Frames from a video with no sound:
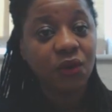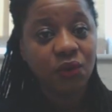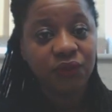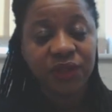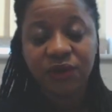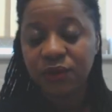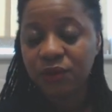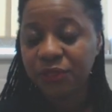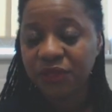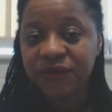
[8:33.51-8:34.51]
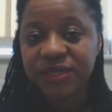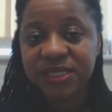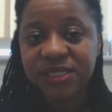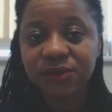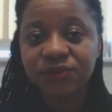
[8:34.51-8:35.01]
or the local
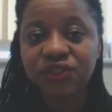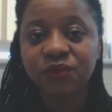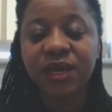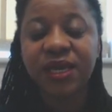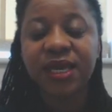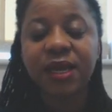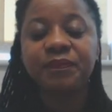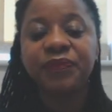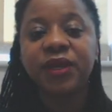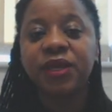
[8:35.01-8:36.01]
authority social worker.